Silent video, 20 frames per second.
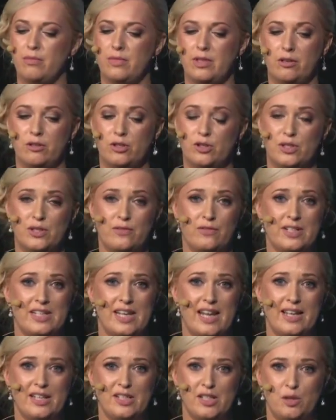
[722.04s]
They're just
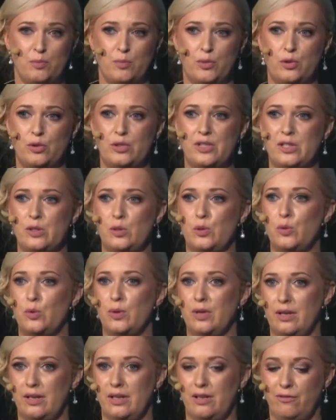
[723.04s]
fantastic books,
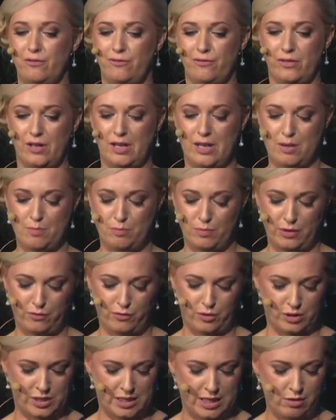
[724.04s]
so
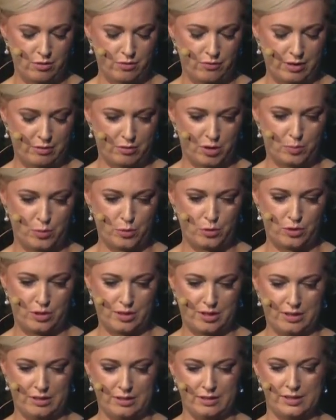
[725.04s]
if you're down around the book